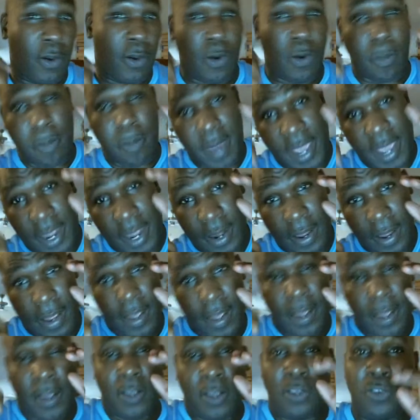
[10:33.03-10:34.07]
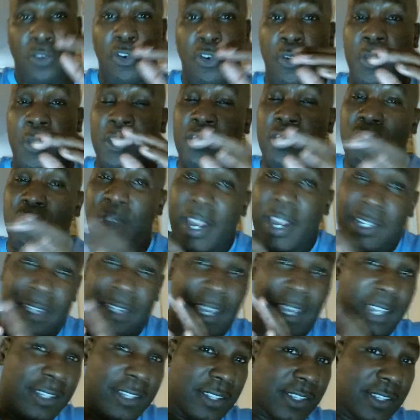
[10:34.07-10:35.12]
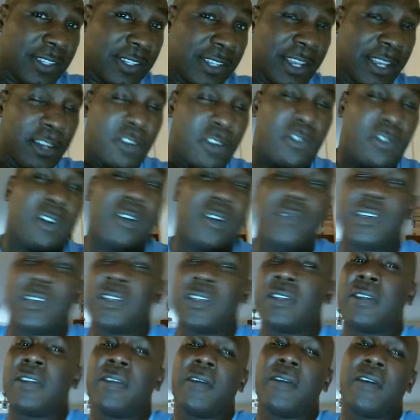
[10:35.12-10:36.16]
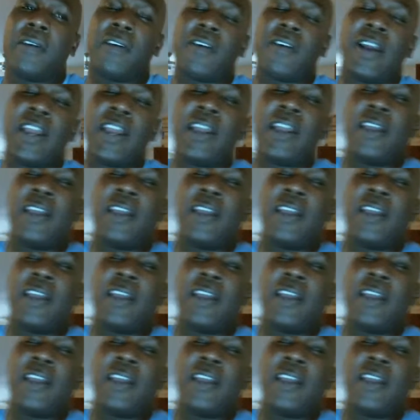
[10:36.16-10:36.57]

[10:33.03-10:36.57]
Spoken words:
or bent, you always strike to hit the center of it. All right,